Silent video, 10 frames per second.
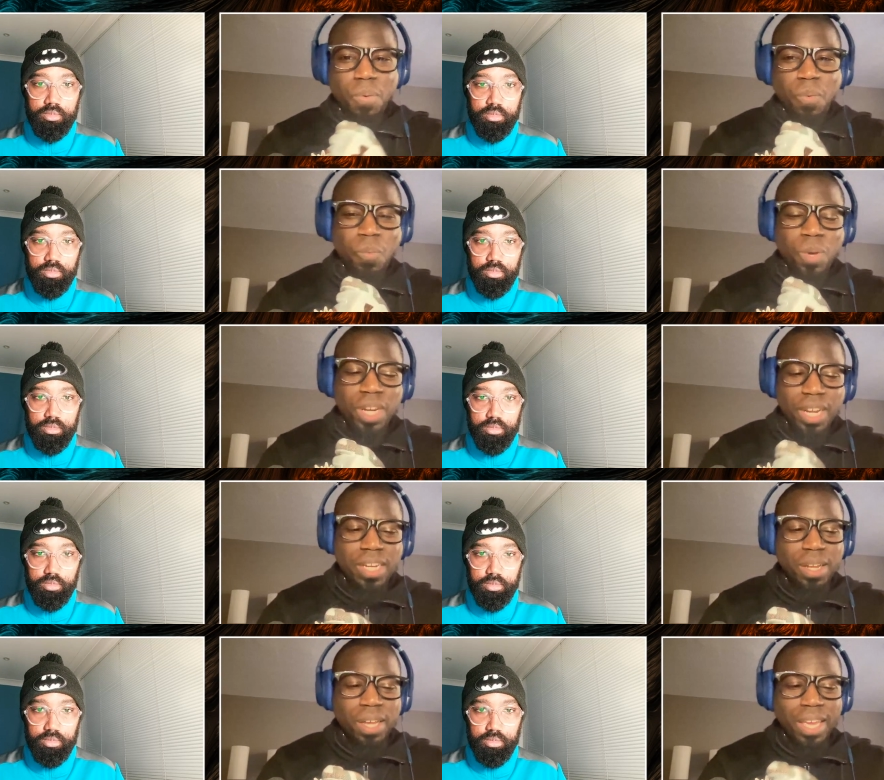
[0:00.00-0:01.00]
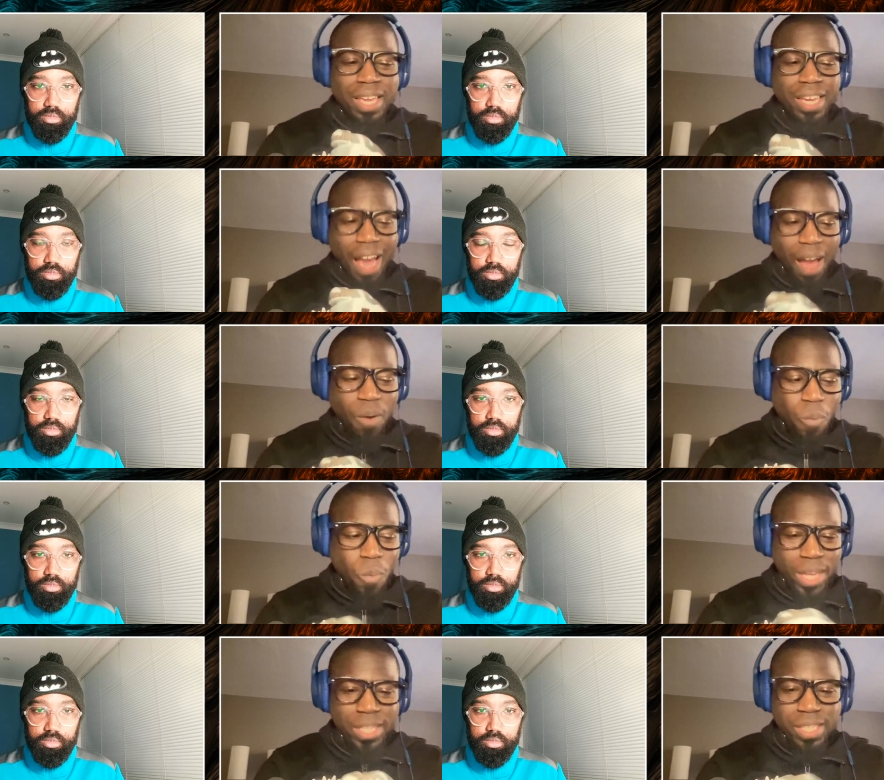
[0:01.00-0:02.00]
Speaker 1: We need to eke out
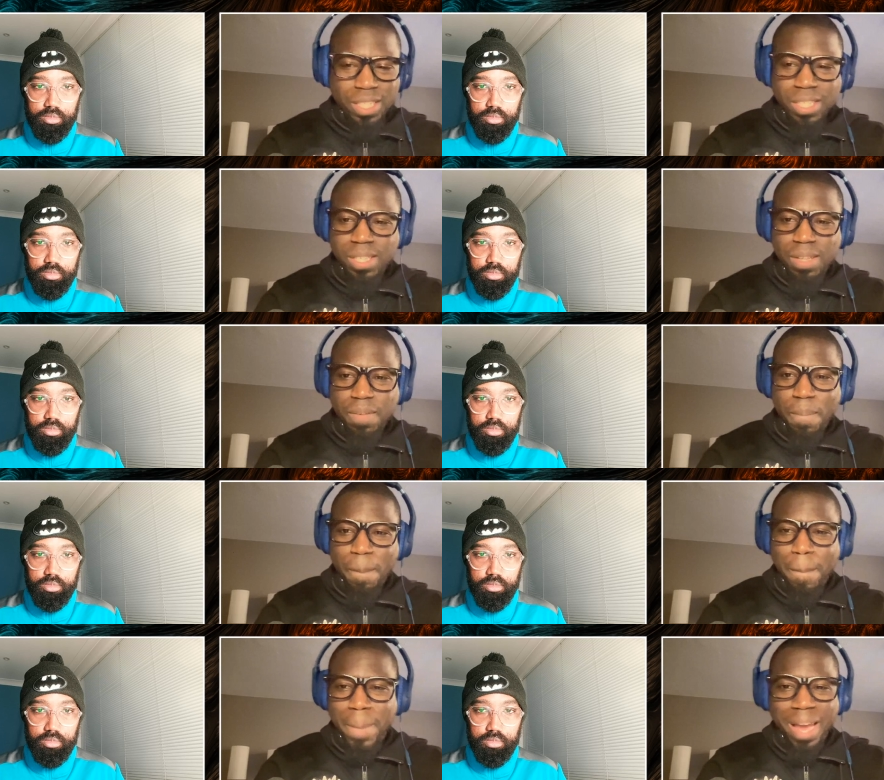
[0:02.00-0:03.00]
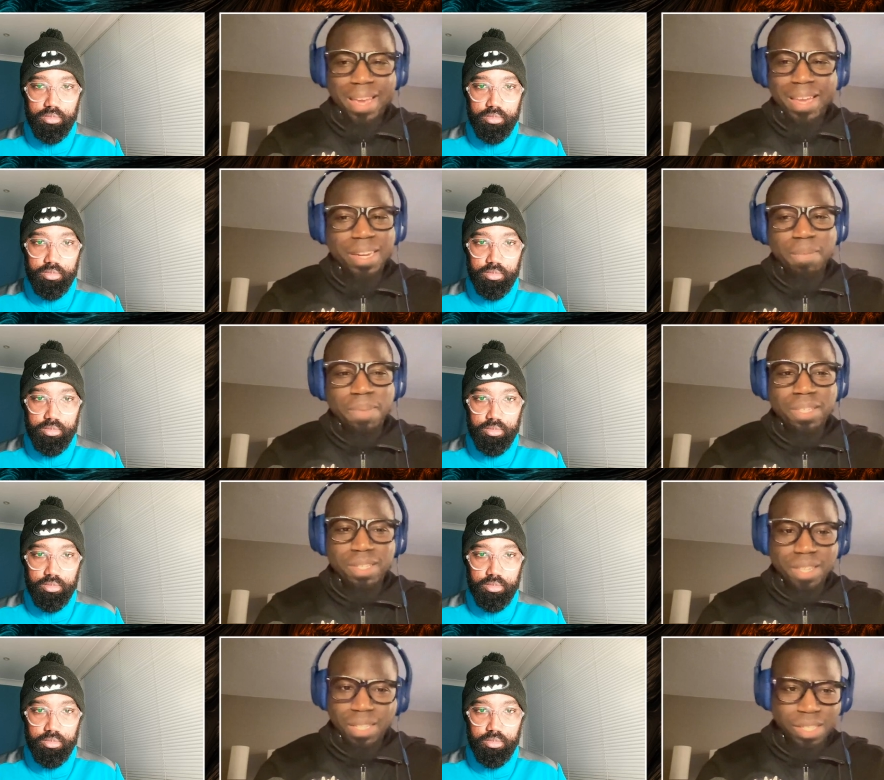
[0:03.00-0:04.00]
wins by any means
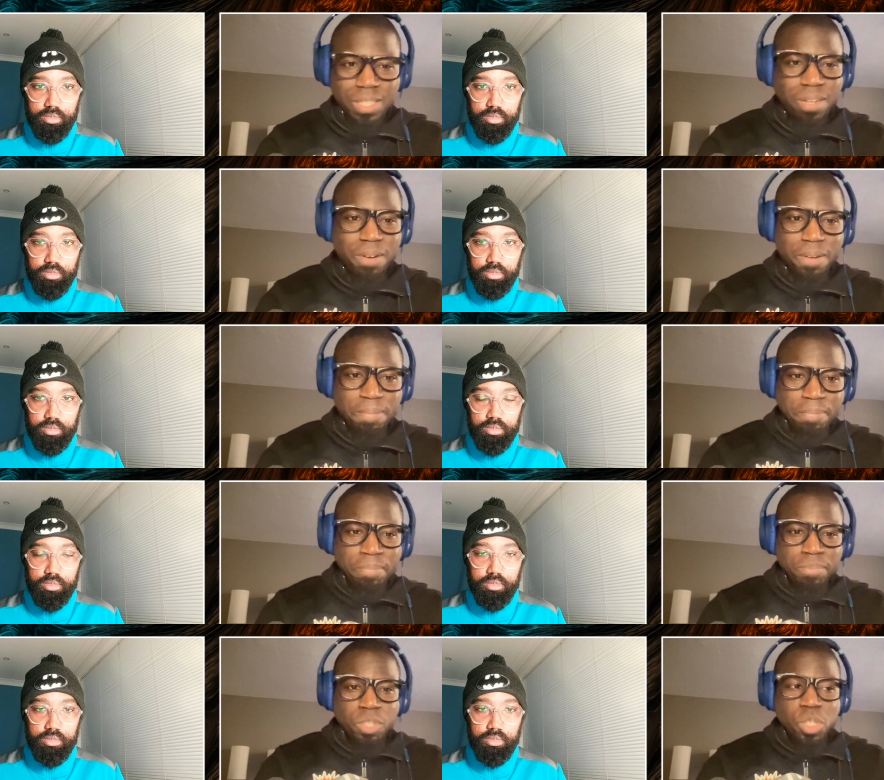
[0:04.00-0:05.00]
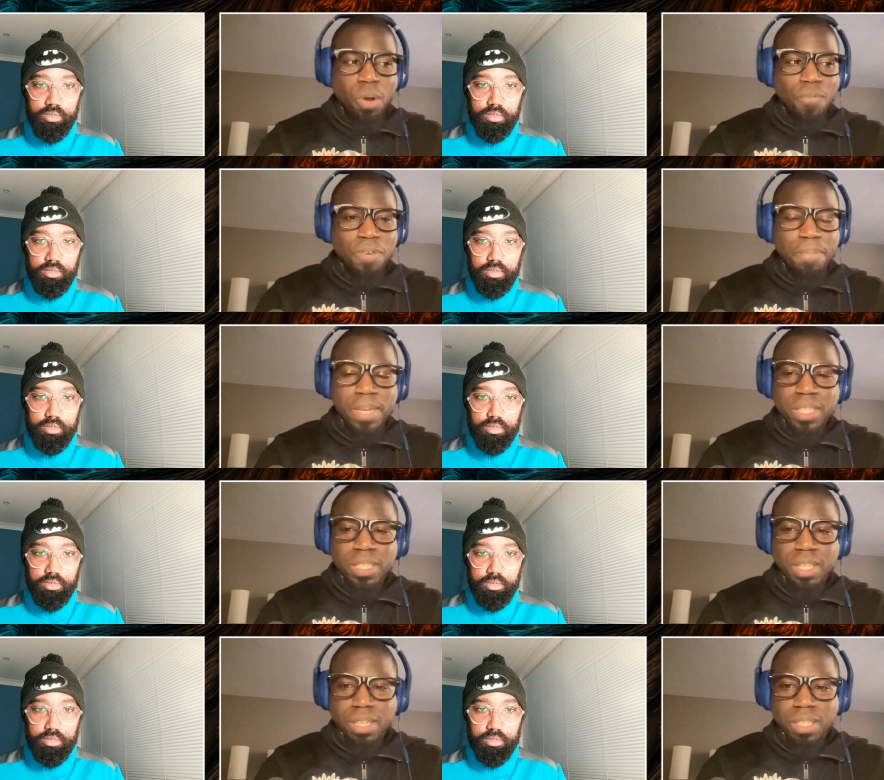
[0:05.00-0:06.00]
necessary. So if it
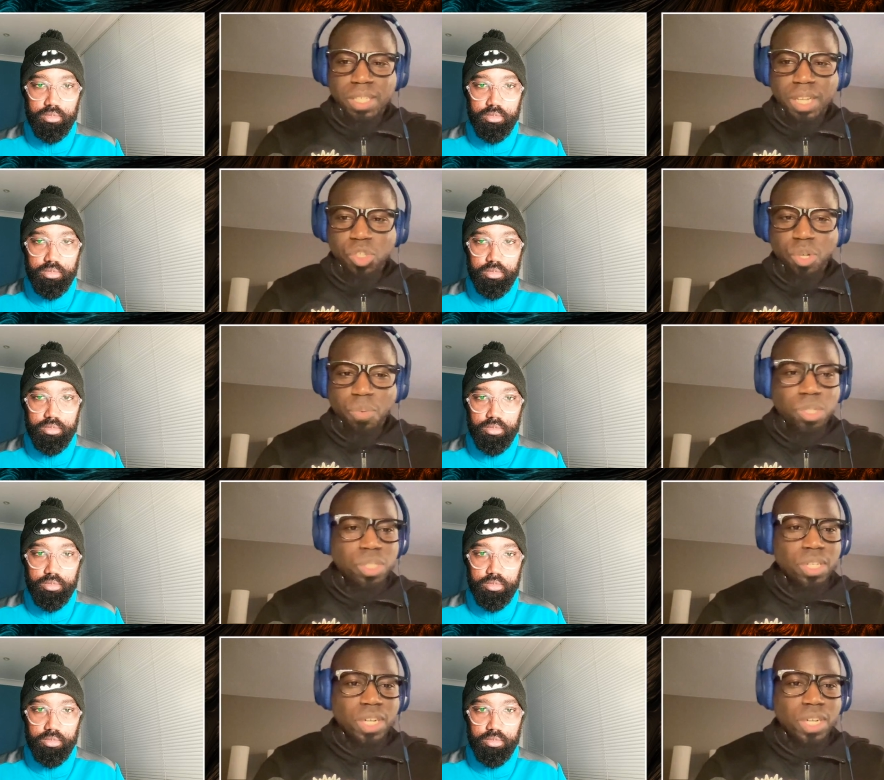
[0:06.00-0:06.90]
means Cedric Wilson